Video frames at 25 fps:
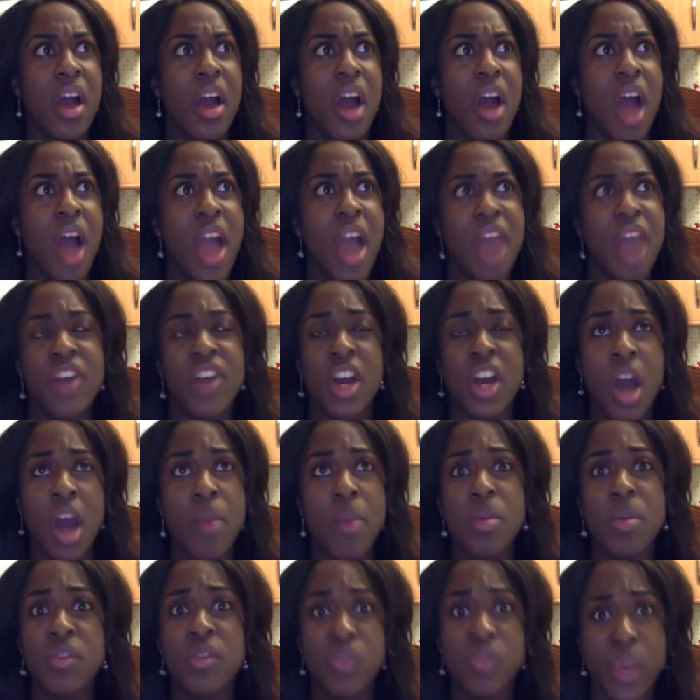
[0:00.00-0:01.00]
I have a
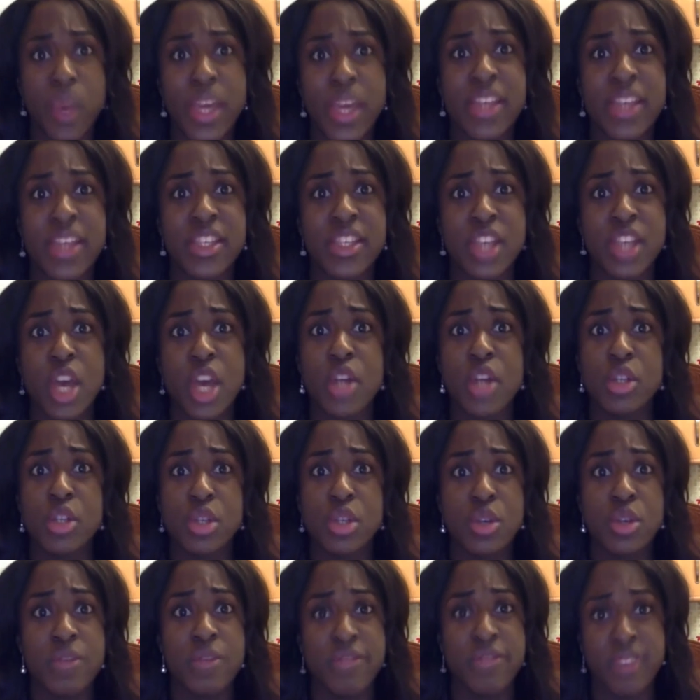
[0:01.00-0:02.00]
couple of weeks
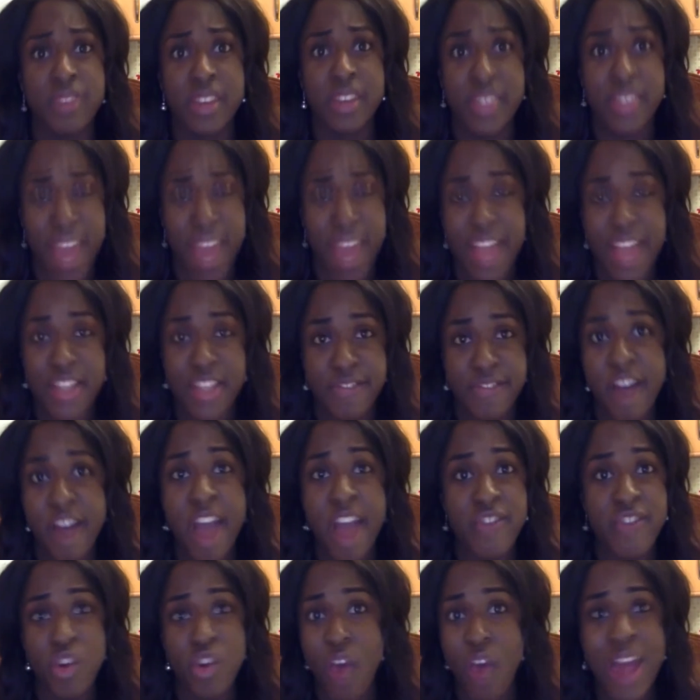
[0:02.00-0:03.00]
to get
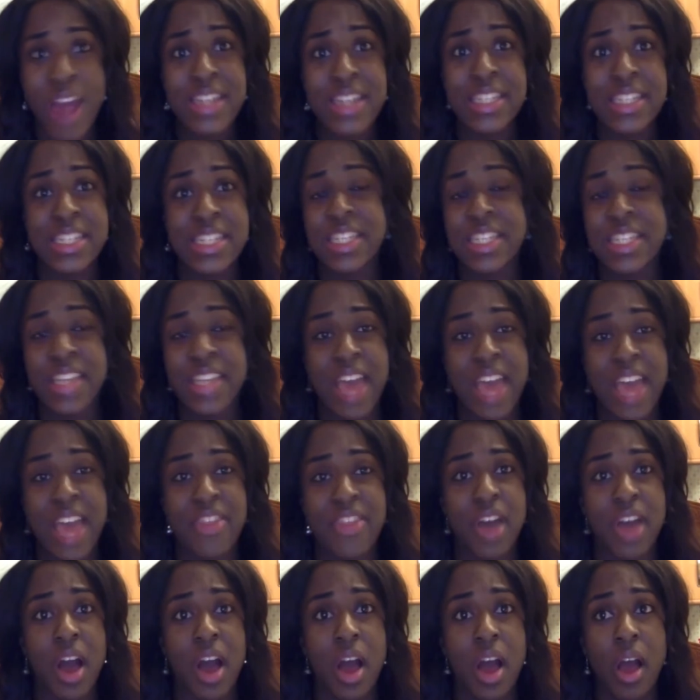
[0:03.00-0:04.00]
£5,000
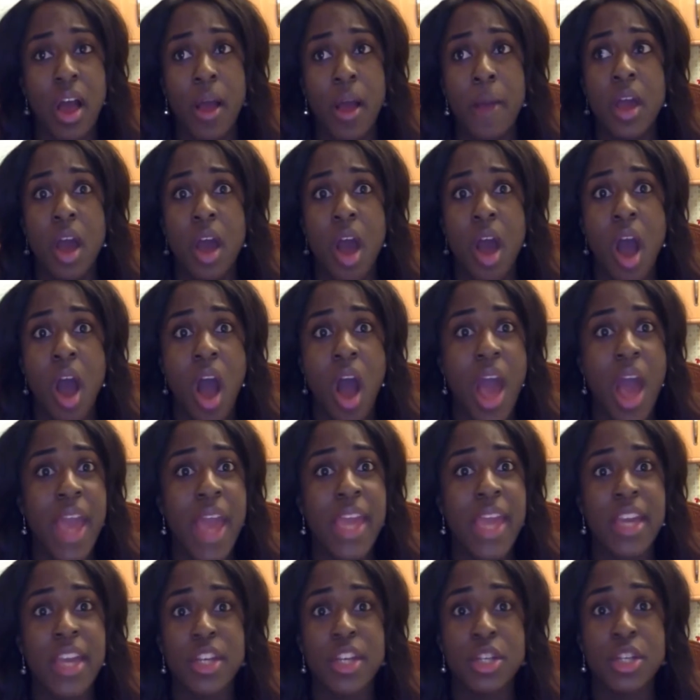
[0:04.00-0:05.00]
together.
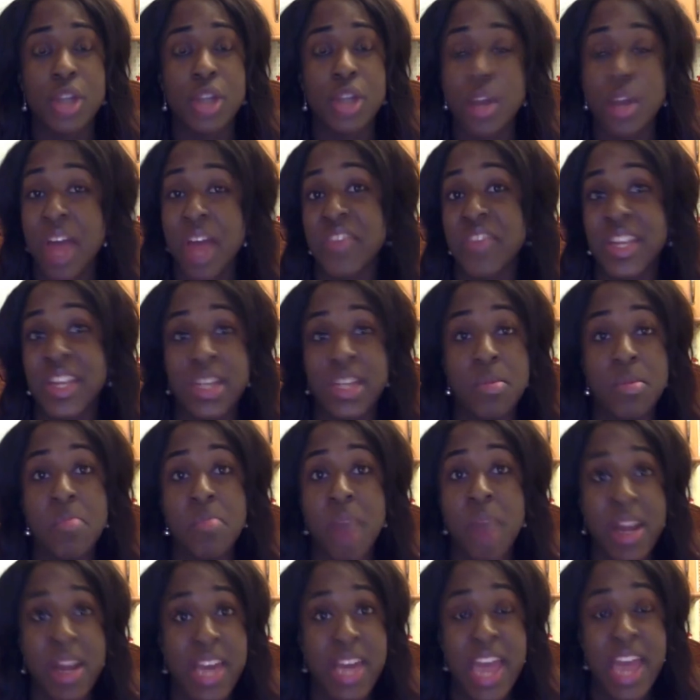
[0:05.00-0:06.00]
I don't have that type of
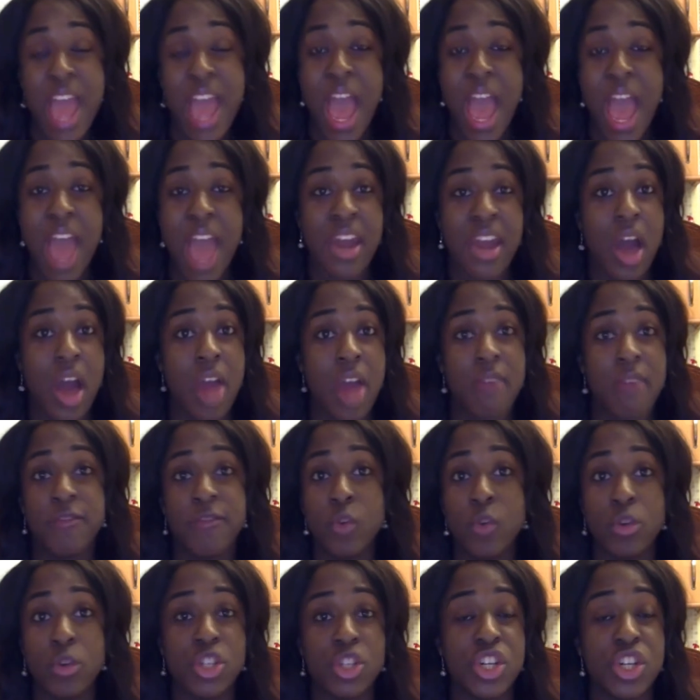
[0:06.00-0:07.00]
money, and I
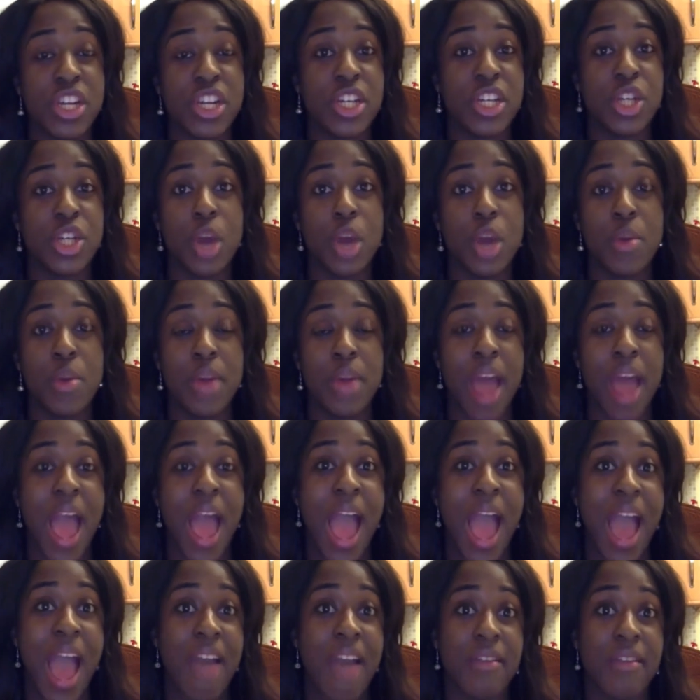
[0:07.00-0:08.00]
unfortunately don't
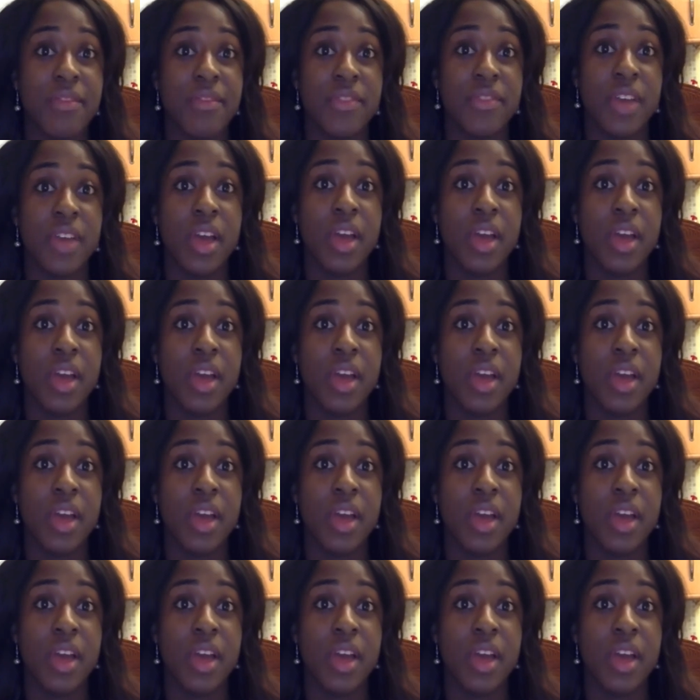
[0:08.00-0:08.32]
have